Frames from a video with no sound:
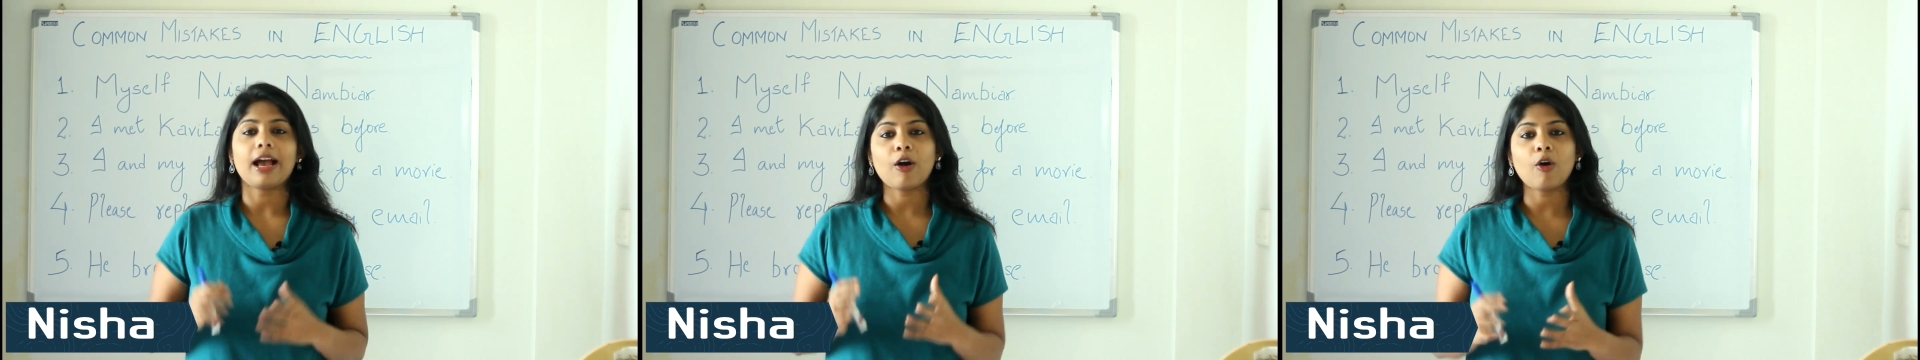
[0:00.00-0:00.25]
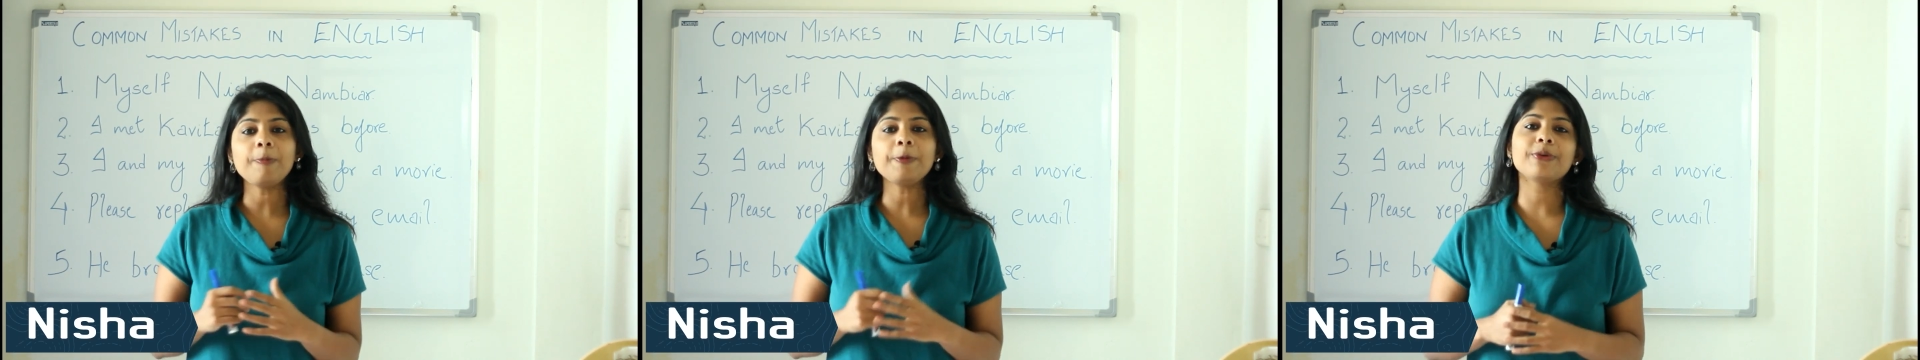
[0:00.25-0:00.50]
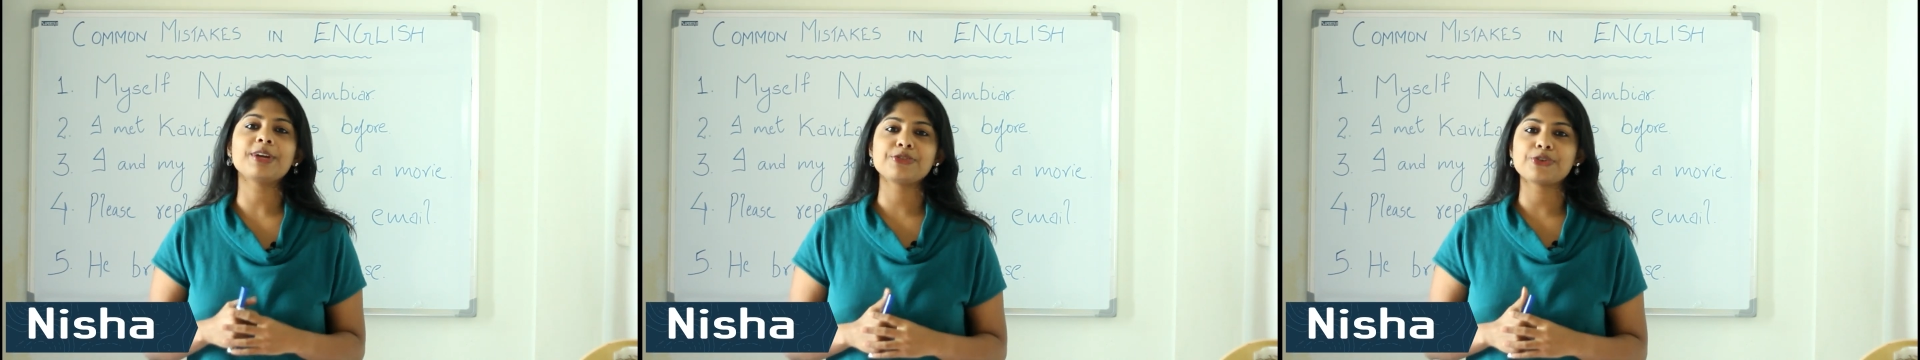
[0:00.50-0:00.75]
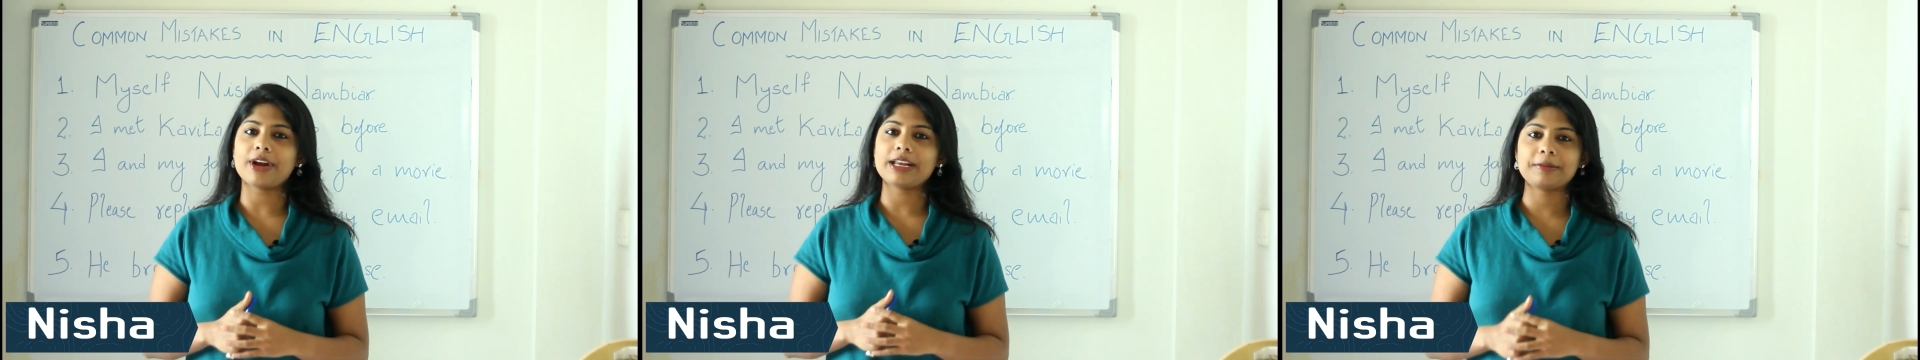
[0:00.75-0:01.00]
hope you
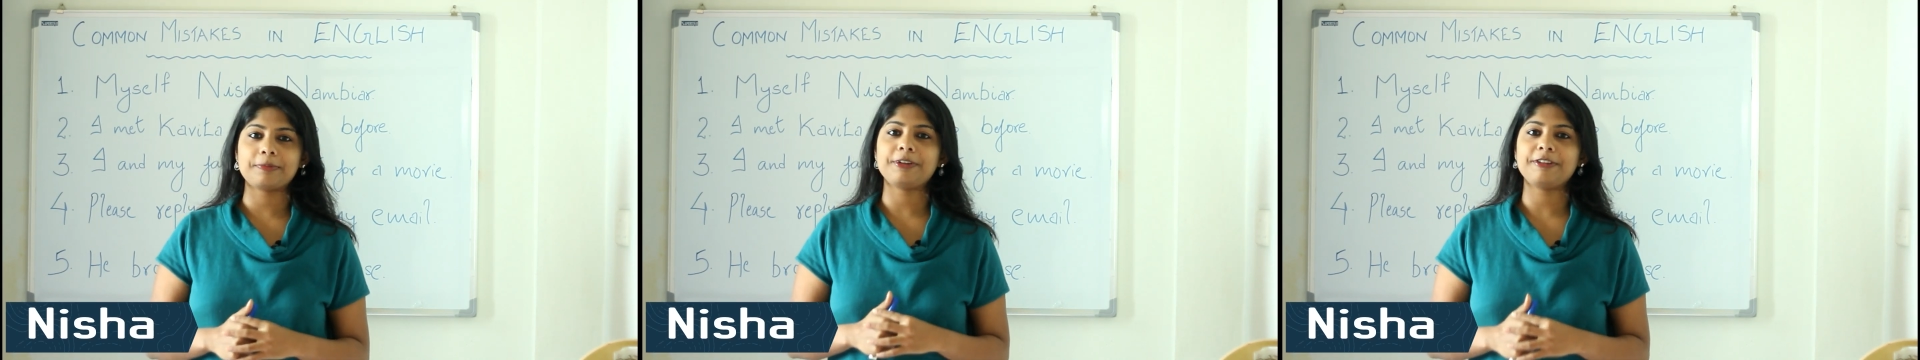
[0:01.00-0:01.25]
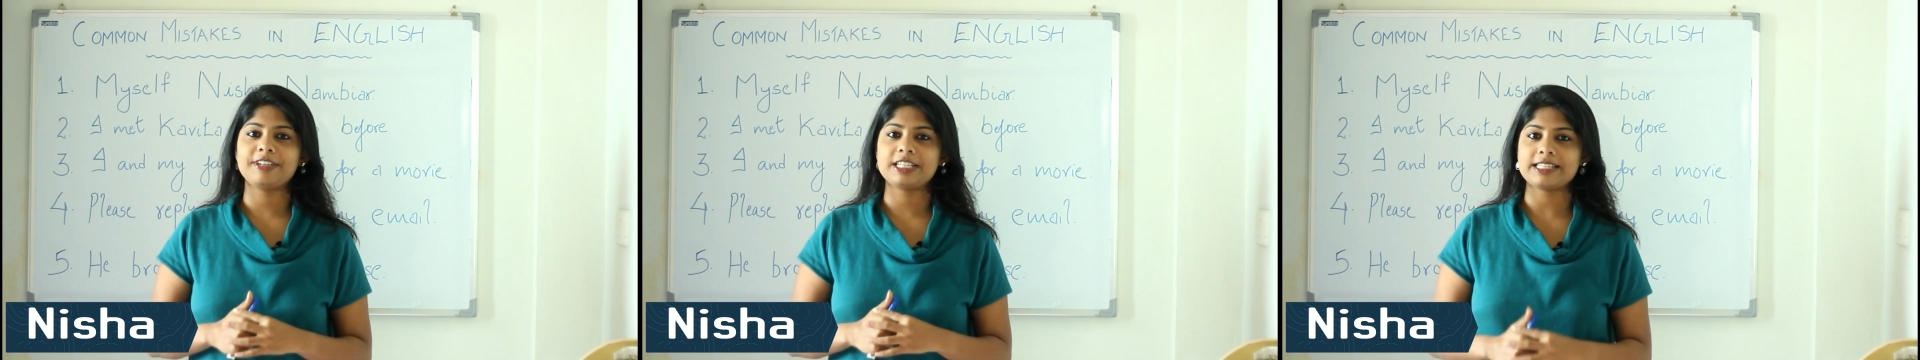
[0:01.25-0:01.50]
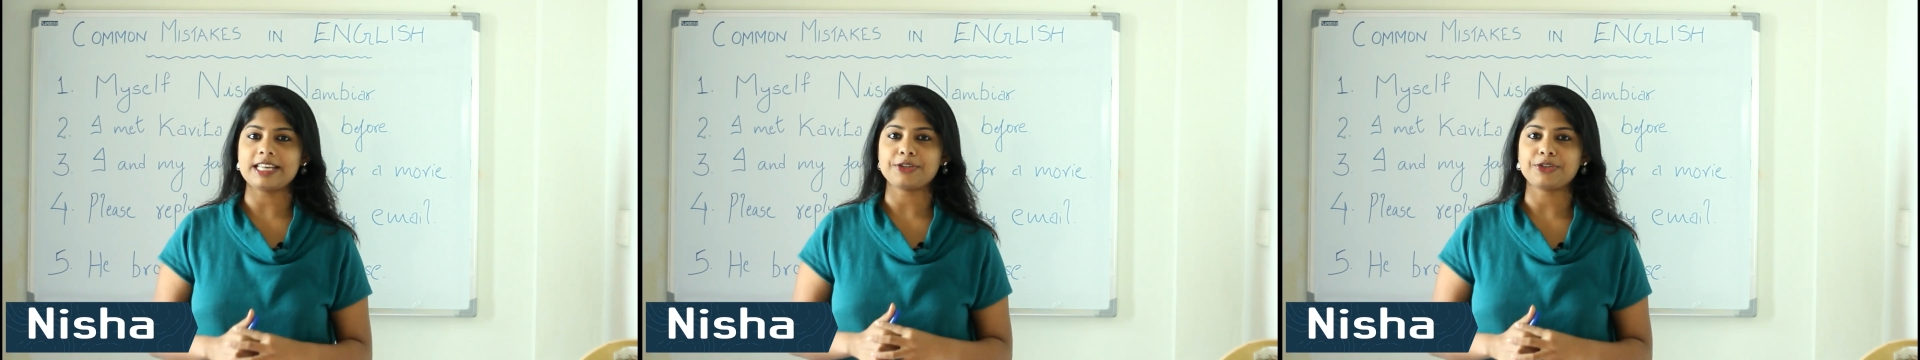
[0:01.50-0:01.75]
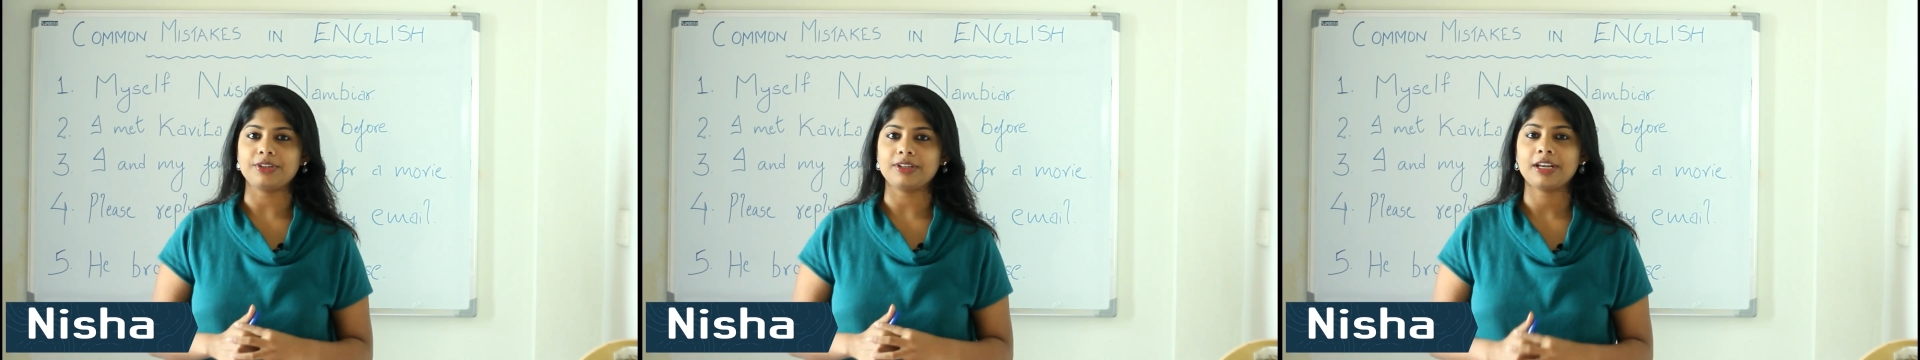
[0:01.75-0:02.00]
enjoyed the previous
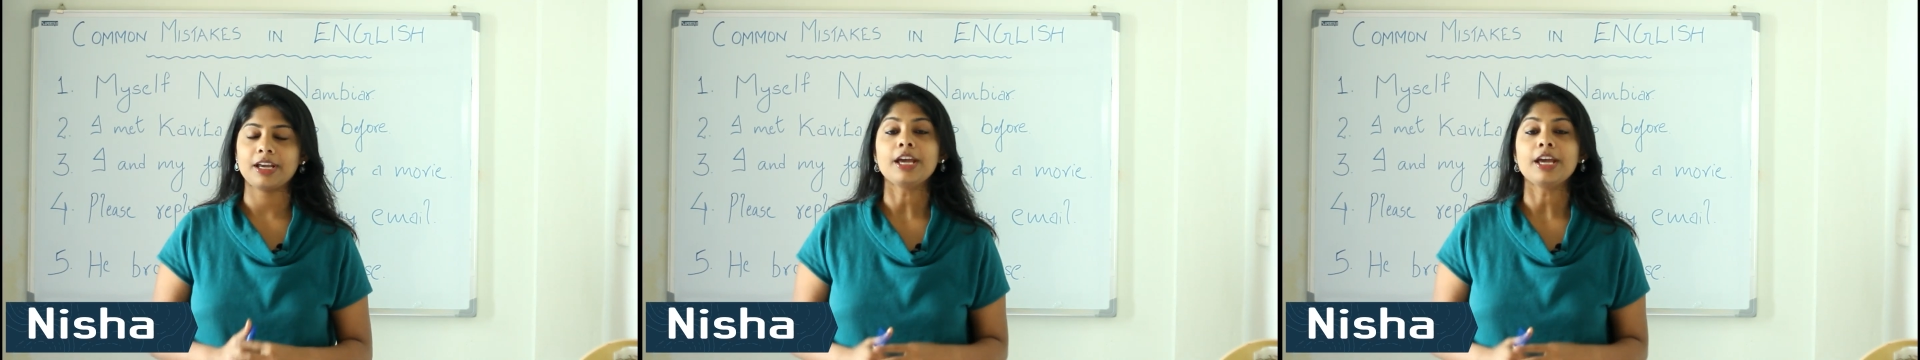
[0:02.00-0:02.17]
session.